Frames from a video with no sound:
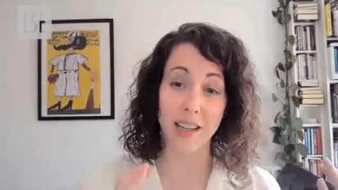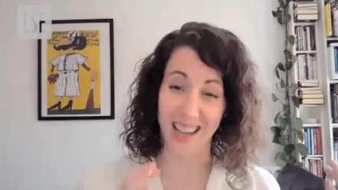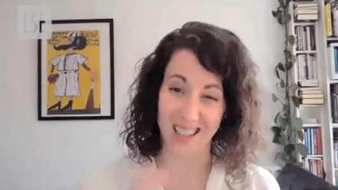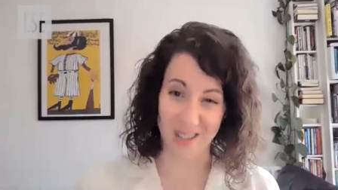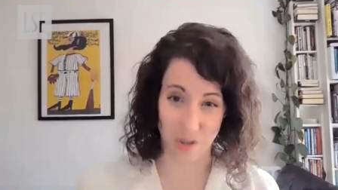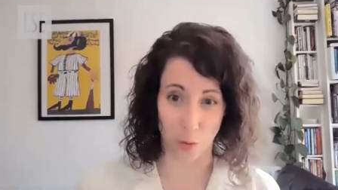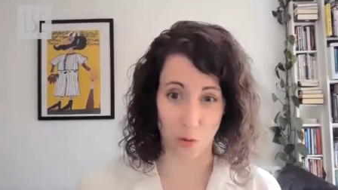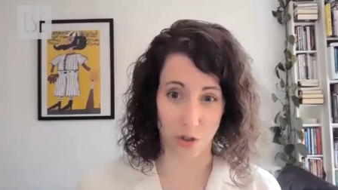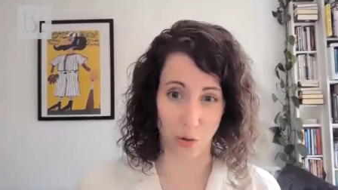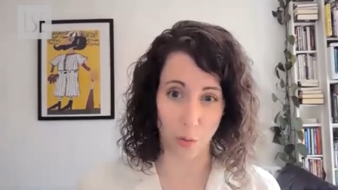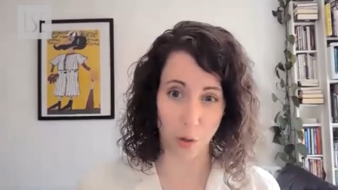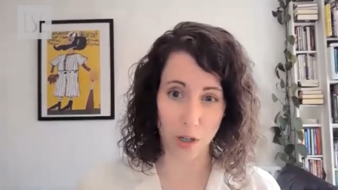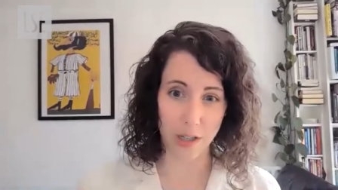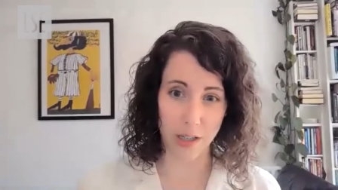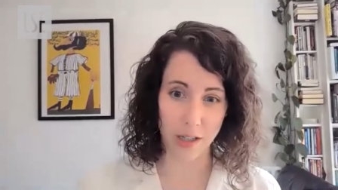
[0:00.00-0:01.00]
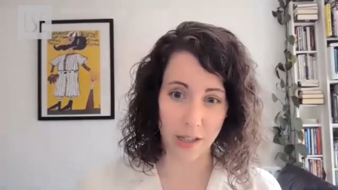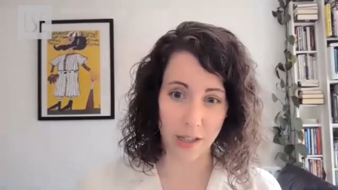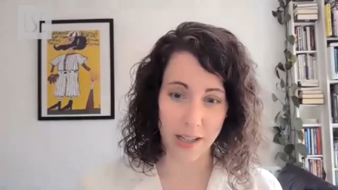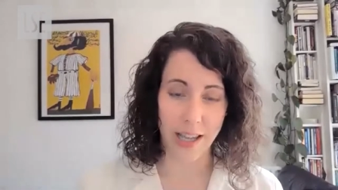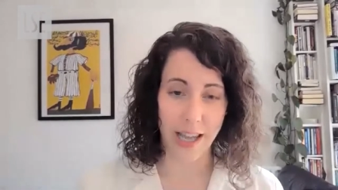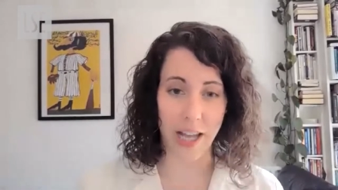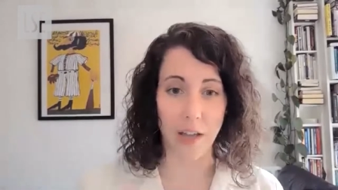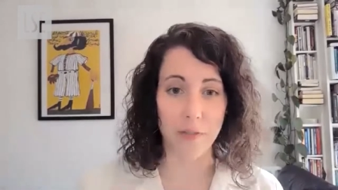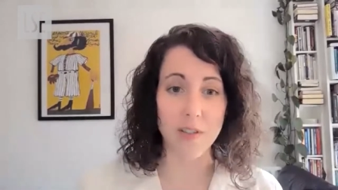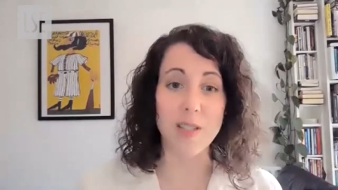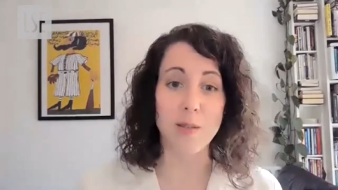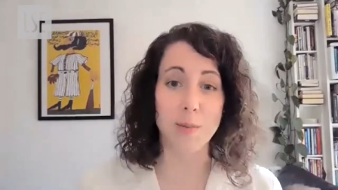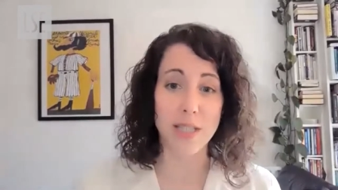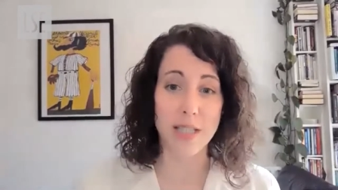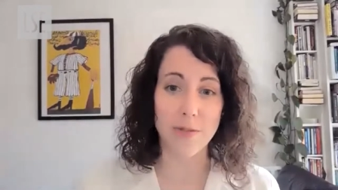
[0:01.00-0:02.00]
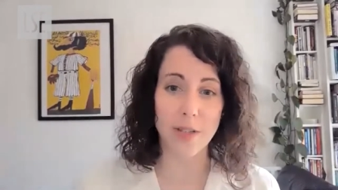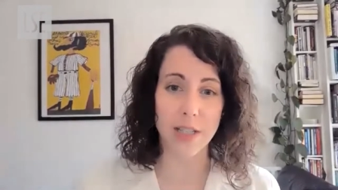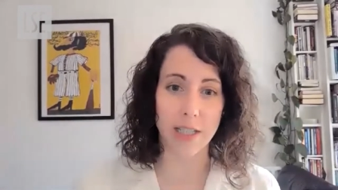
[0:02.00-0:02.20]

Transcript: and social order. And I have a specific